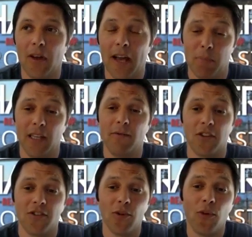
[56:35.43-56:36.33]
believe
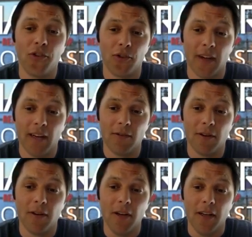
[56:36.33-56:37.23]
the sole
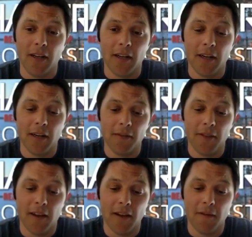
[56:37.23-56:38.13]
survivor of
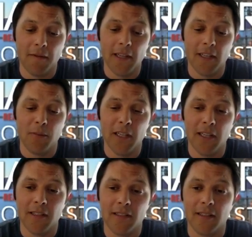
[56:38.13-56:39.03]
the
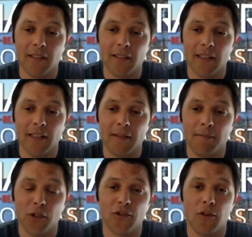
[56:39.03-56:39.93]
Vietnamese
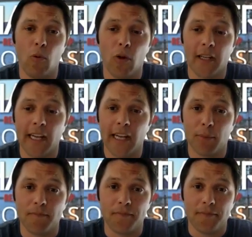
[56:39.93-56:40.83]
prisoner of war camp,
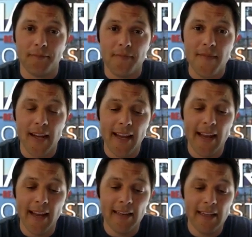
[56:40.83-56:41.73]

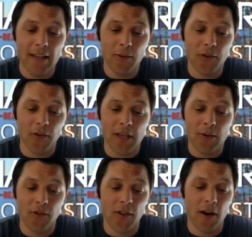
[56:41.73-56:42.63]
and he was
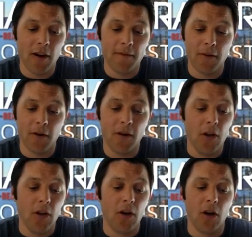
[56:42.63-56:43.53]
there
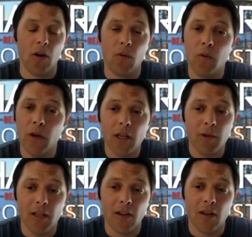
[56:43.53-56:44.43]
for a really,
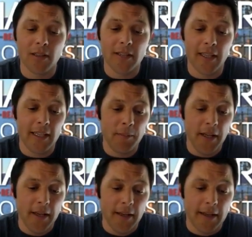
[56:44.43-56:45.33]
really long time.
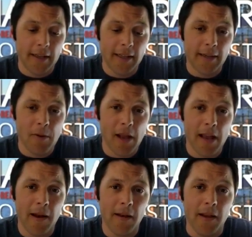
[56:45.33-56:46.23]

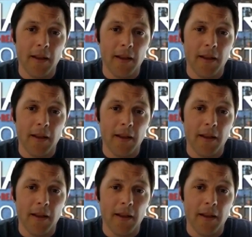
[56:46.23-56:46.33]
And